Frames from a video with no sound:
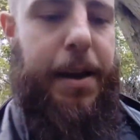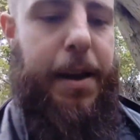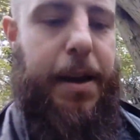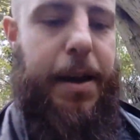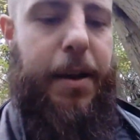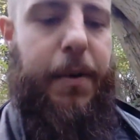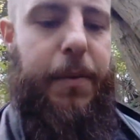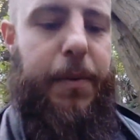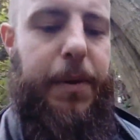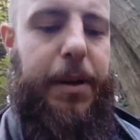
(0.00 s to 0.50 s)

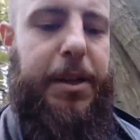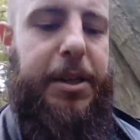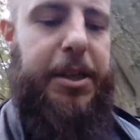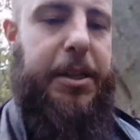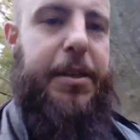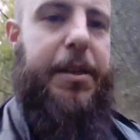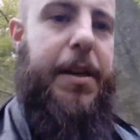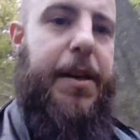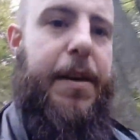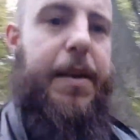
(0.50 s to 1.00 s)
now
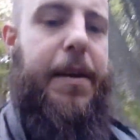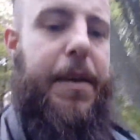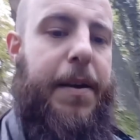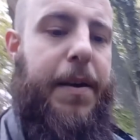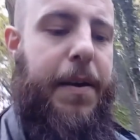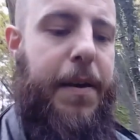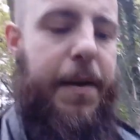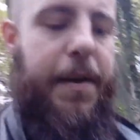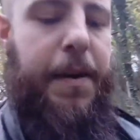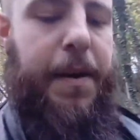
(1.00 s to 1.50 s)
listen,
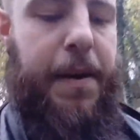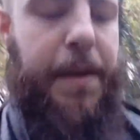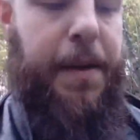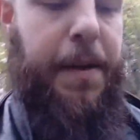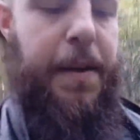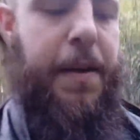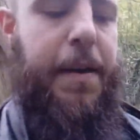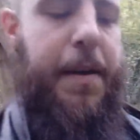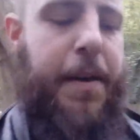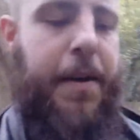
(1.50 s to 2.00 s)

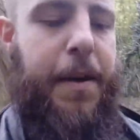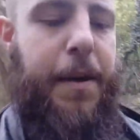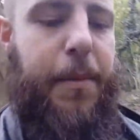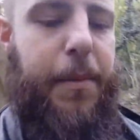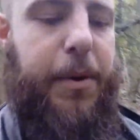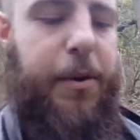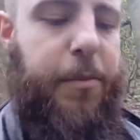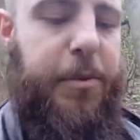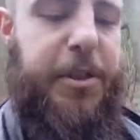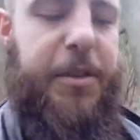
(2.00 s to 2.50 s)

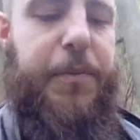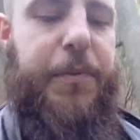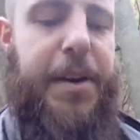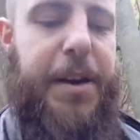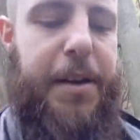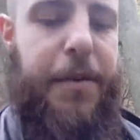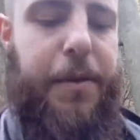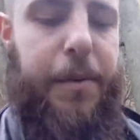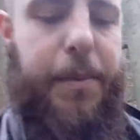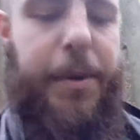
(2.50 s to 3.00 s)
when it comes to
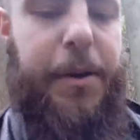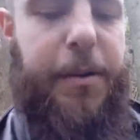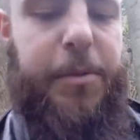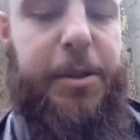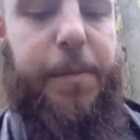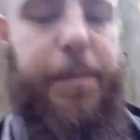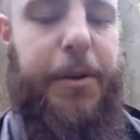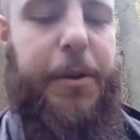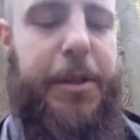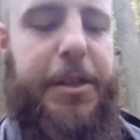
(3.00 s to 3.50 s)
faith, when it comes
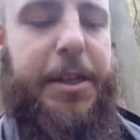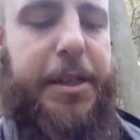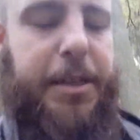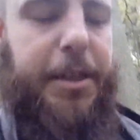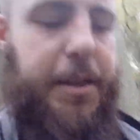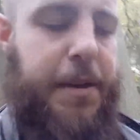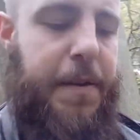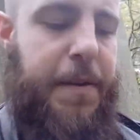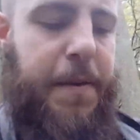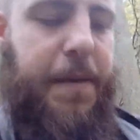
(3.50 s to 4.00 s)
to politics,